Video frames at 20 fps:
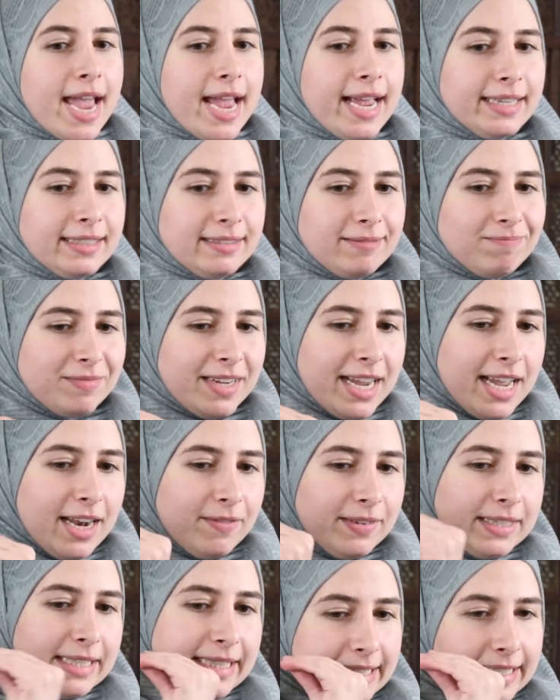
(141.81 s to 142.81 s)
and kind
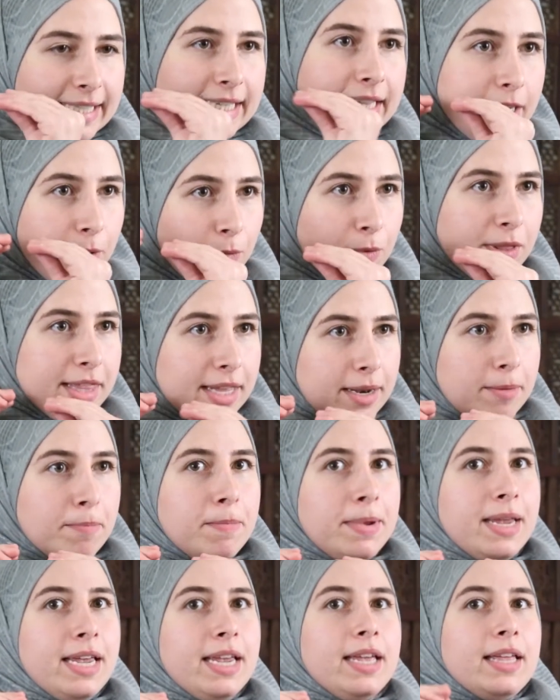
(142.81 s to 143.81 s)
of instilling within
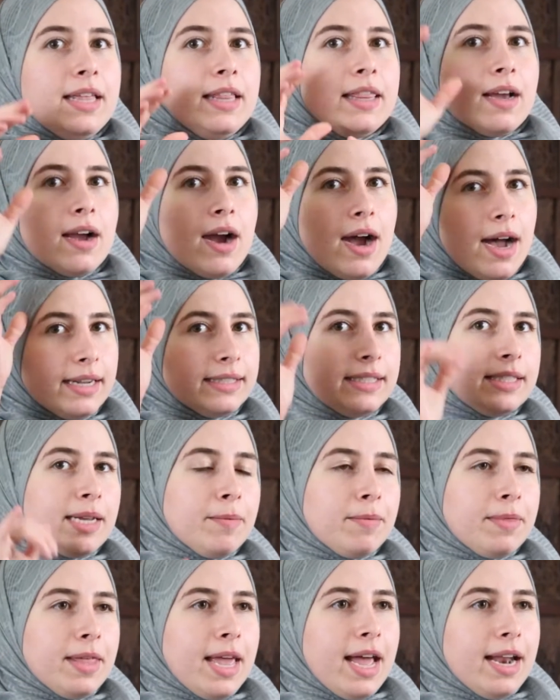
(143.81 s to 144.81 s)
me the
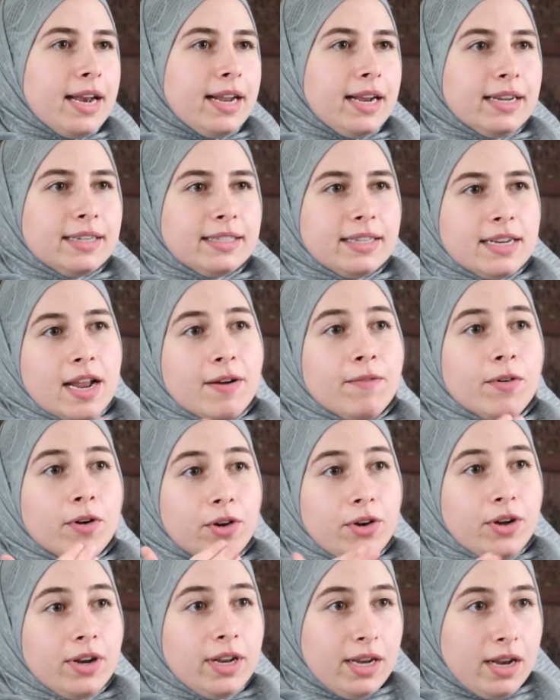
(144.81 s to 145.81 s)
concept that it is never
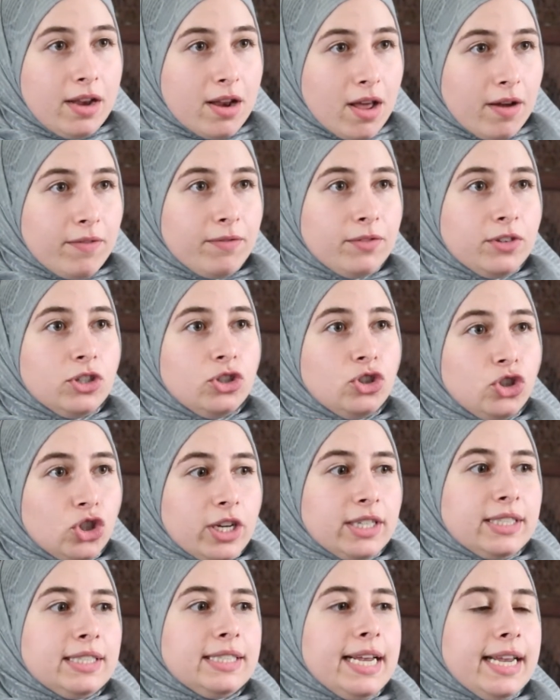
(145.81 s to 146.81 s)
good enough to
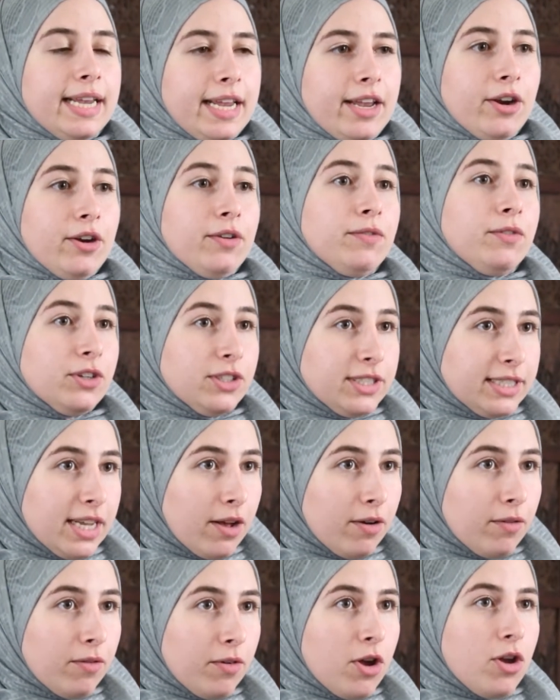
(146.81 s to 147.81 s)
just take care of yourself.